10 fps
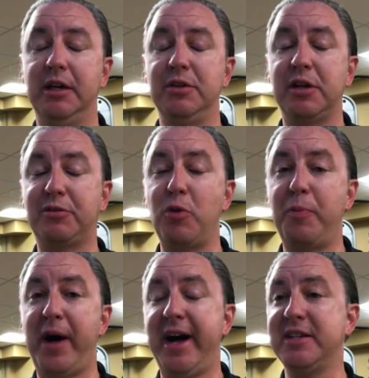You can throw
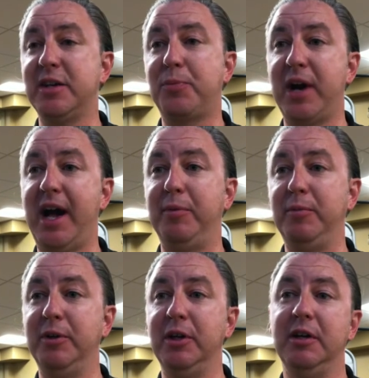bodies at a
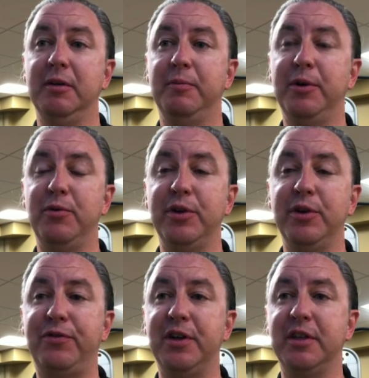problem, but we
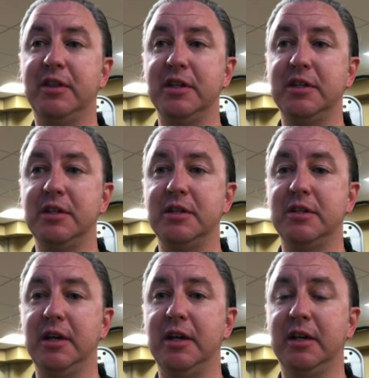feel that this is